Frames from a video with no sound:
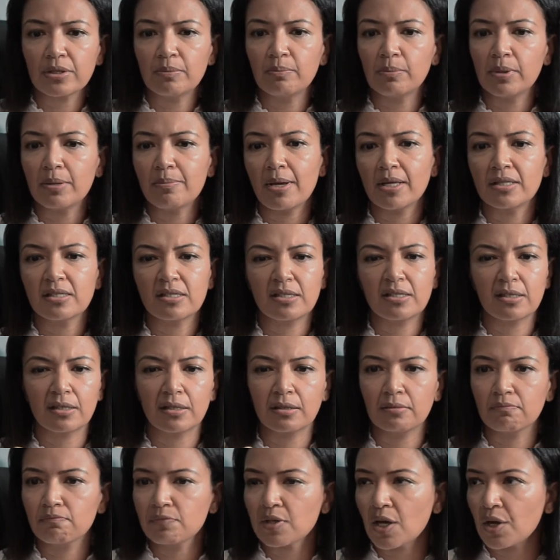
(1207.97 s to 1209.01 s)

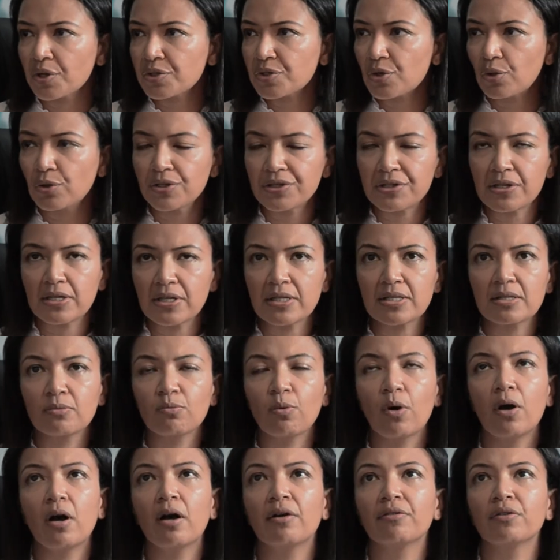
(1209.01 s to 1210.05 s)
implemented, tax holidays and
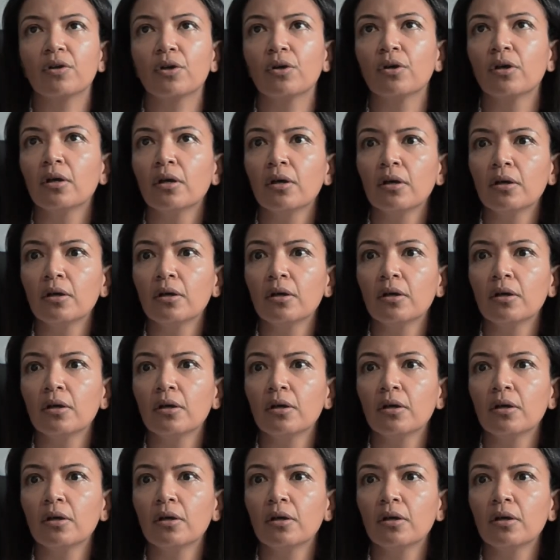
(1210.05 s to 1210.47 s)
what have you.